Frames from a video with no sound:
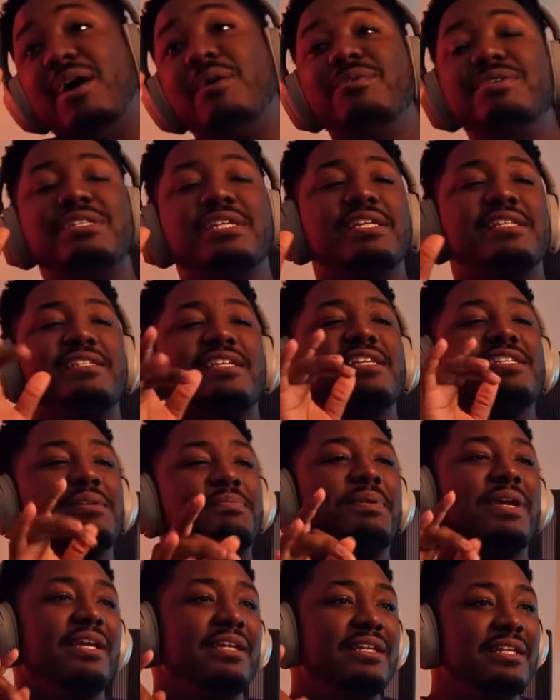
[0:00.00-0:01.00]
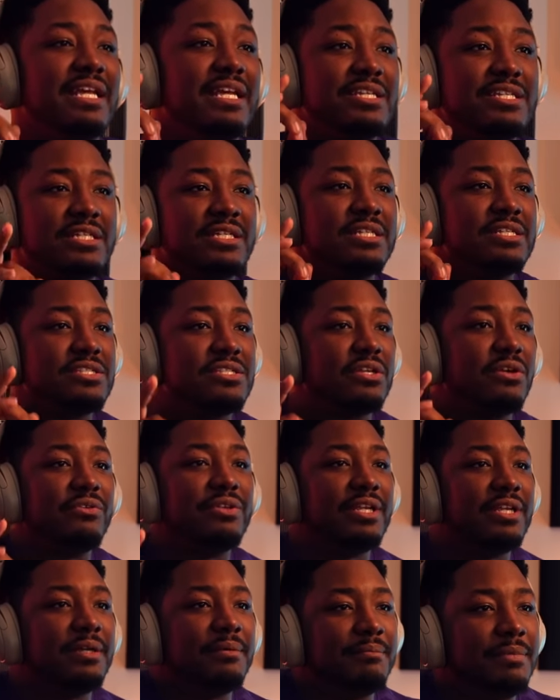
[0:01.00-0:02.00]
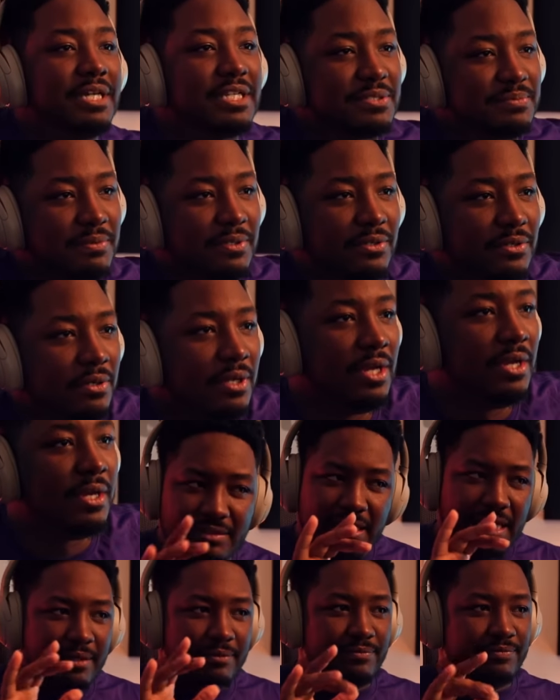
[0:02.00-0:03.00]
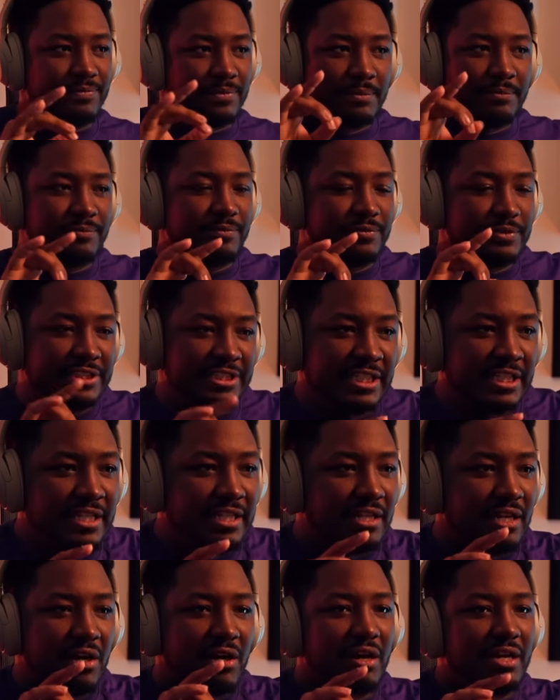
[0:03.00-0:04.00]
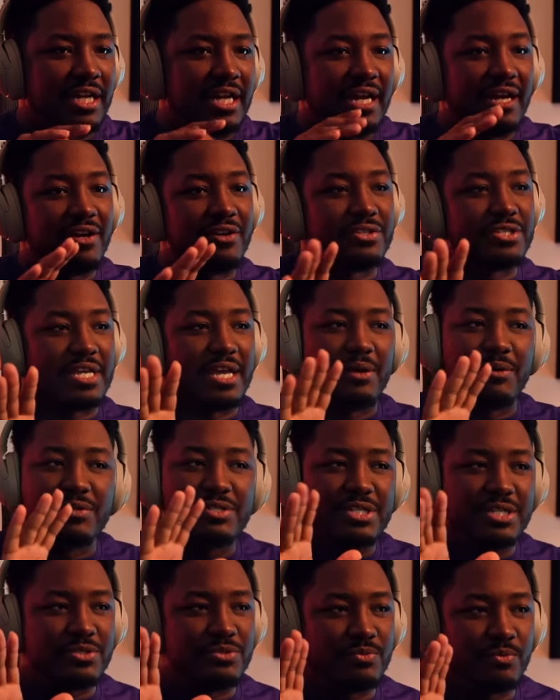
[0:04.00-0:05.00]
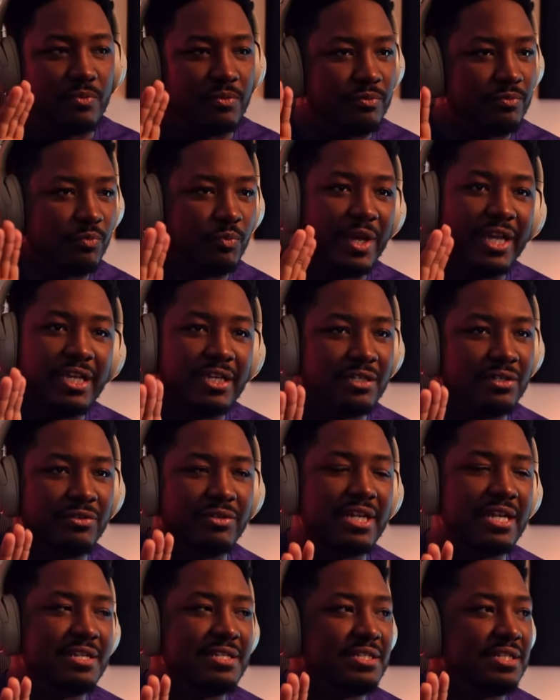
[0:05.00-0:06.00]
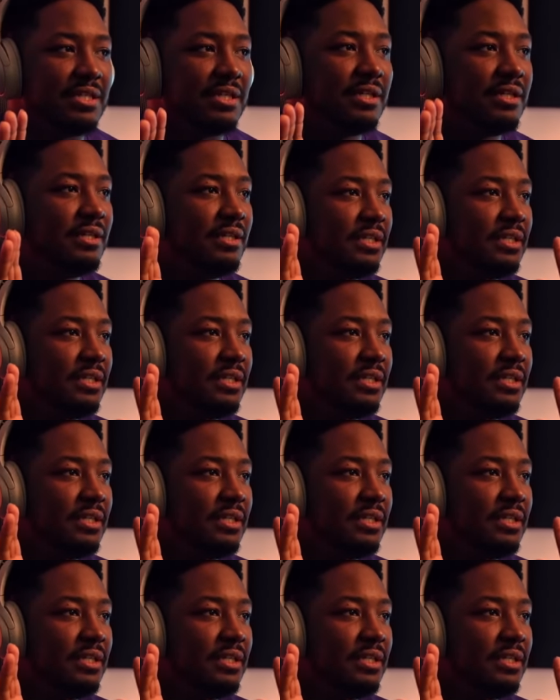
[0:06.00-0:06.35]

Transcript: was anticipating that shit so damn much, bro. From seeing a haunted house, I was just waiting on that shit.